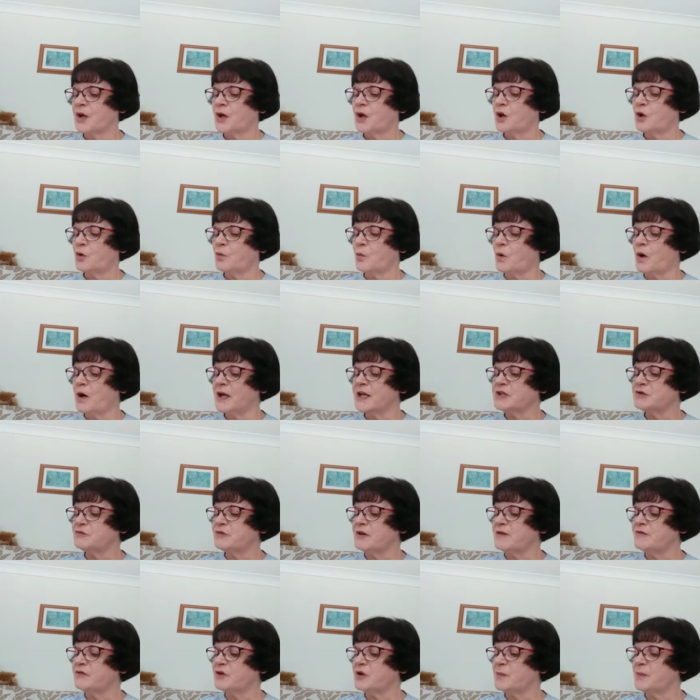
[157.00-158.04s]
A wide
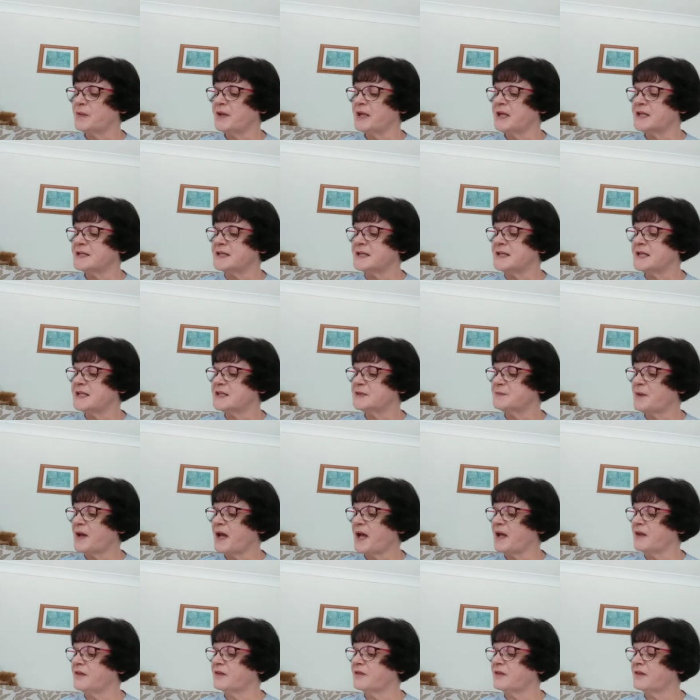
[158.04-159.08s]
river appeared in his
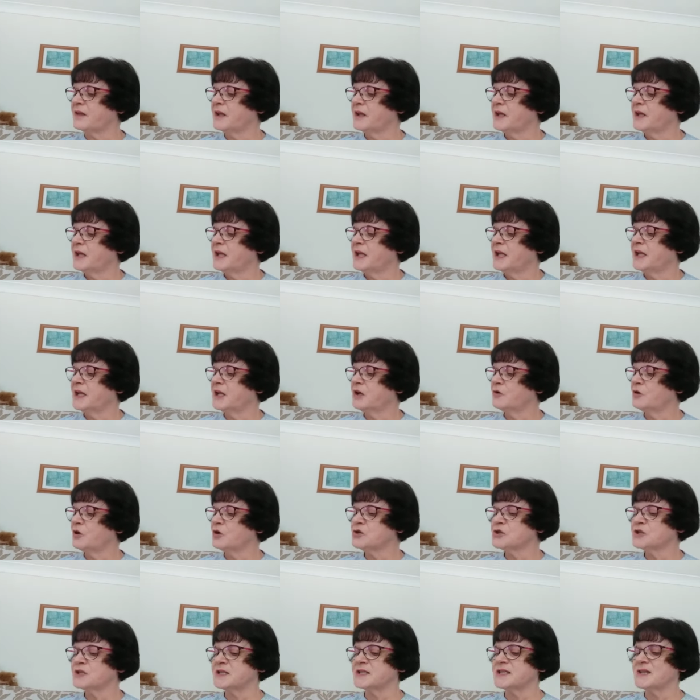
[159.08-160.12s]
path. He
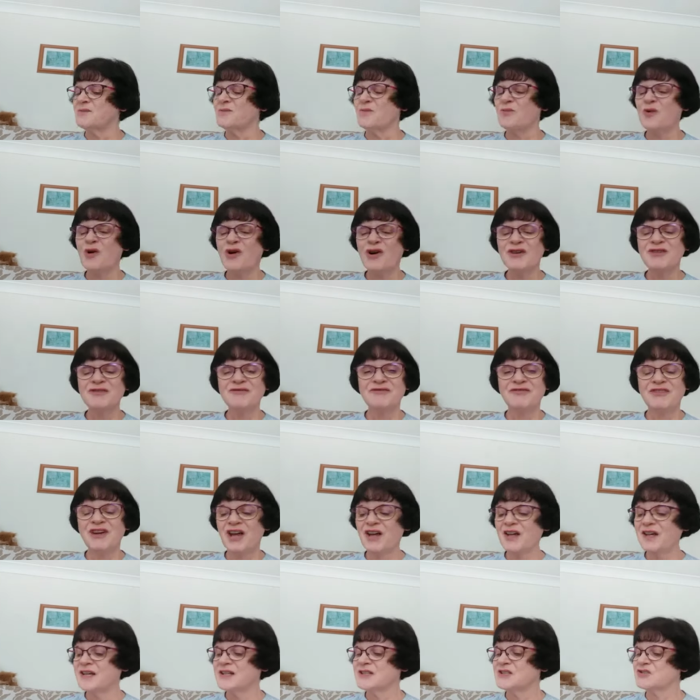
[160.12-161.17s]
crossed it in one
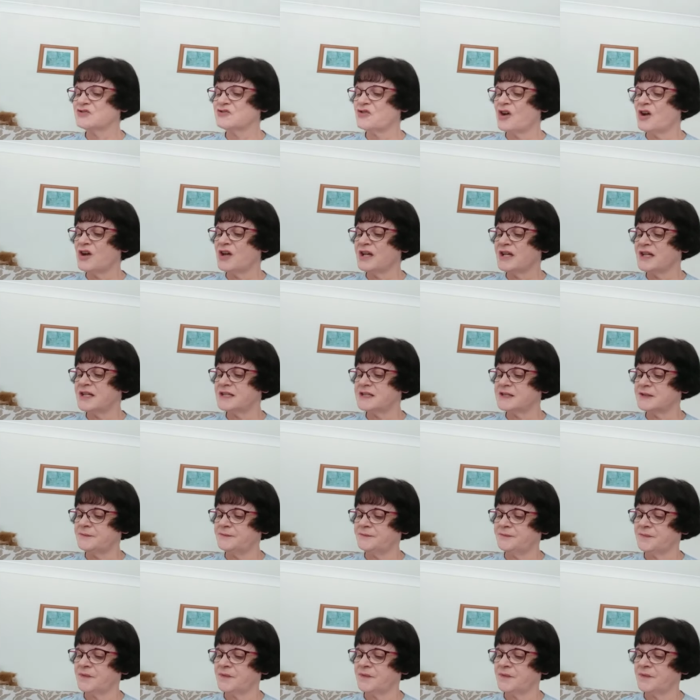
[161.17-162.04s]
flying stride.